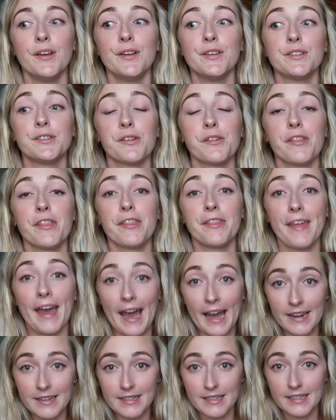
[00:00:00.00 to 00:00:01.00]
So
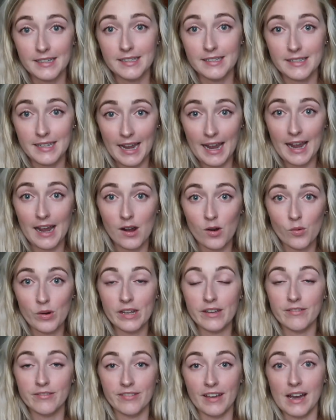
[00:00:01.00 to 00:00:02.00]
that is how
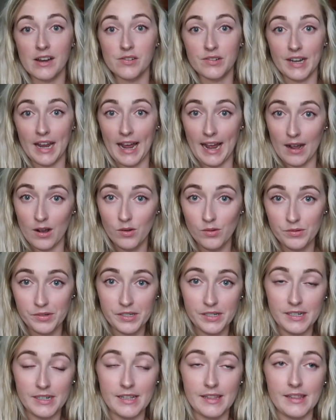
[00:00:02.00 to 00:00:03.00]
we found
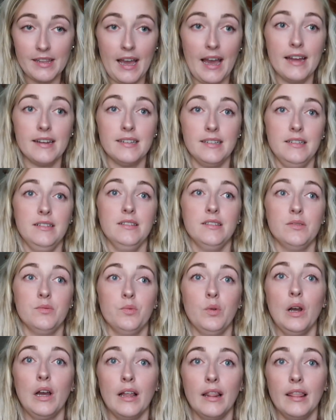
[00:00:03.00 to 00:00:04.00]
out, and that is
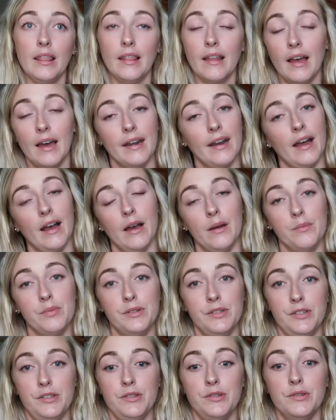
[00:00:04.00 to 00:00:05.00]
what led
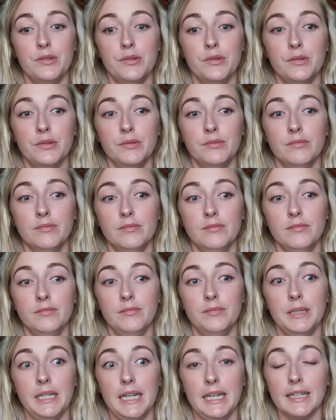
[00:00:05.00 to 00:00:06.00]
up to
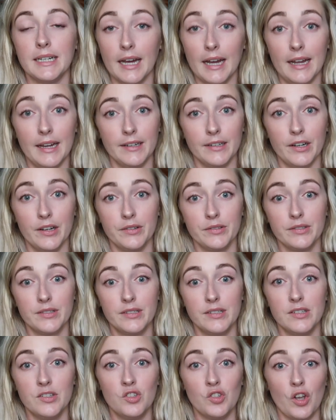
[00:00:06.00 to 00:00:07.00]
being
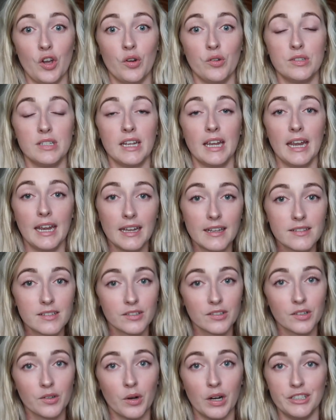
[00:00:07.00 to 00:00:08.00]
diagnosed. So to
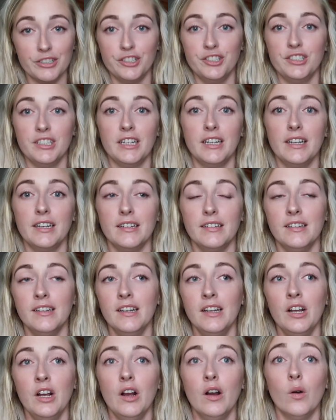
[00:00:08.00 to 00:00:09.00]
answer the question,
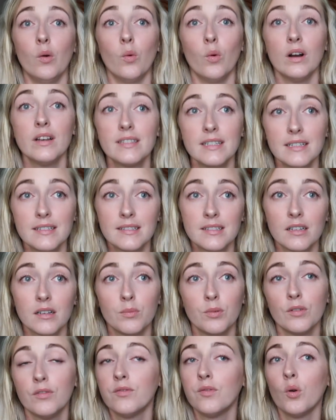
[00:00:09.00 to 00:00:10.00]
was he
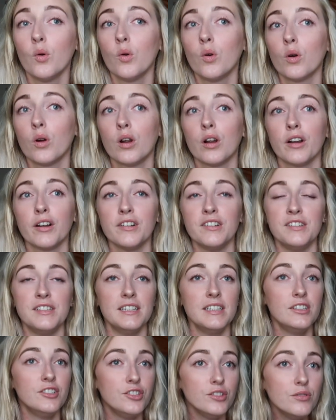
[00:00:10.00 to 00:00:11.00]
sick before?
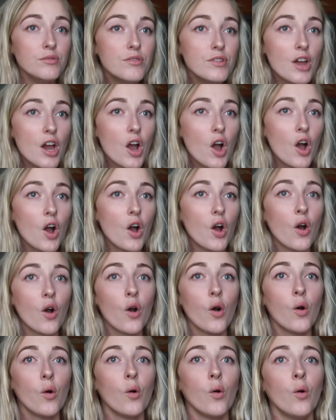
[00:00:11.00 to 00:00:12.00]
Did you
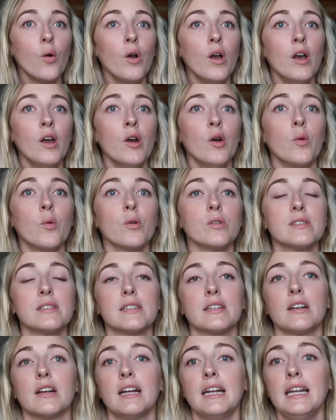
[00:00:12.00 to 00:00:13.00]
know? Was
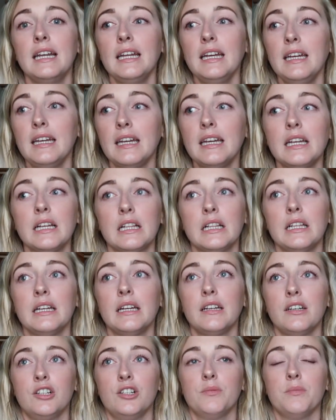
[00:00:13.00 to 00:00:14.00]
there any
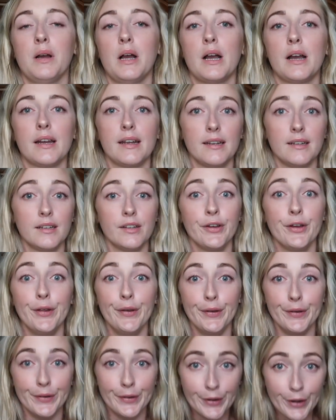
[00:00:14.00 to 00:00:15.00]
inkling in your mind?
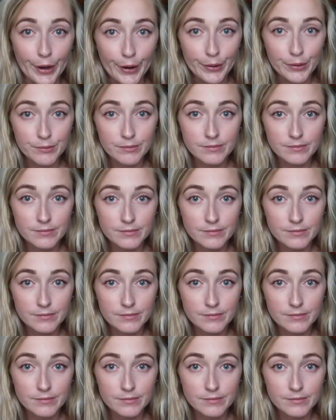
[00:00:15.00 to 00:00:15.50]
No.